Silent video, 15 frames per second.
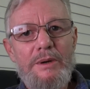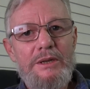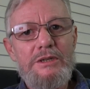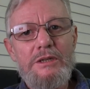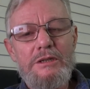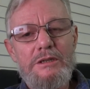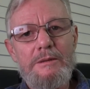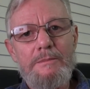
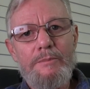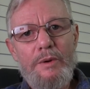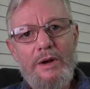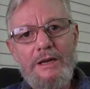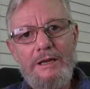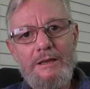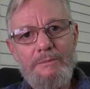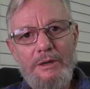budgets and
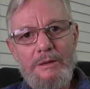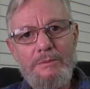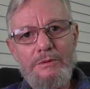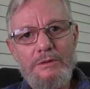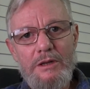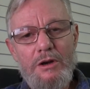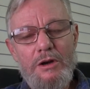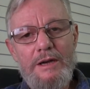breaking
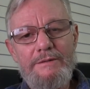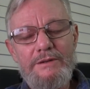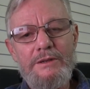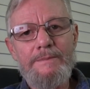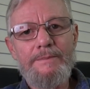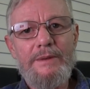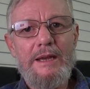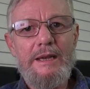people's
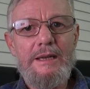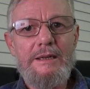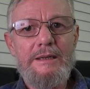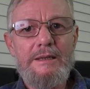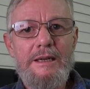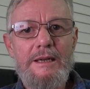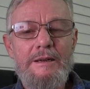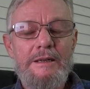lives.
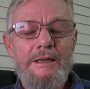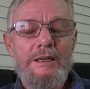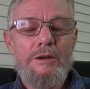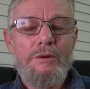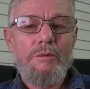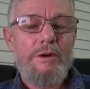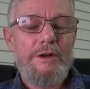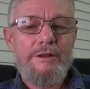And
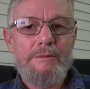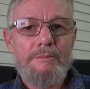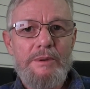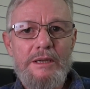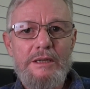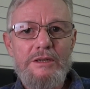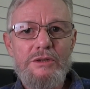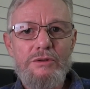one of the
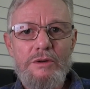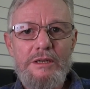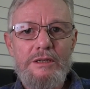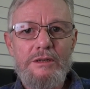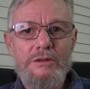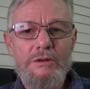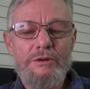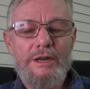biggest
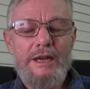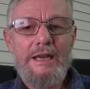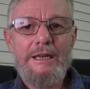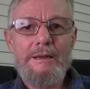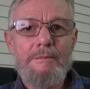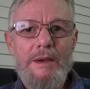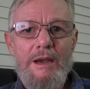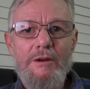stresses on
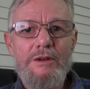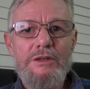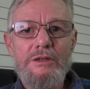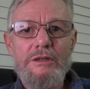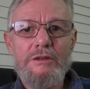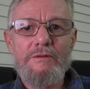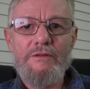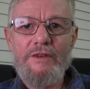any
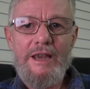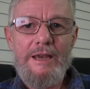marriage and